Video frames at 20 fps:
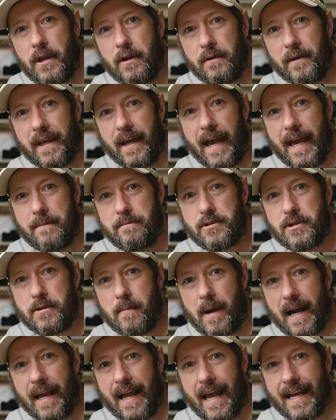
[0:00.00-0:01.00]
who came to
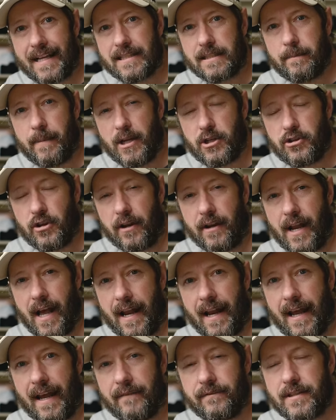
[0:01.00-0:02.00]
my exhibition
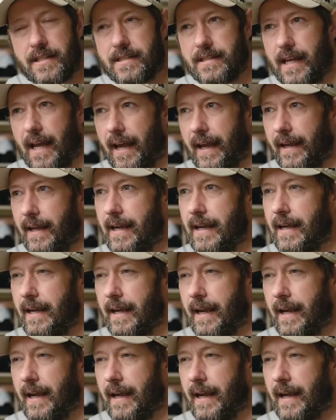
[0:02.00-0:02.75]
and I have to say,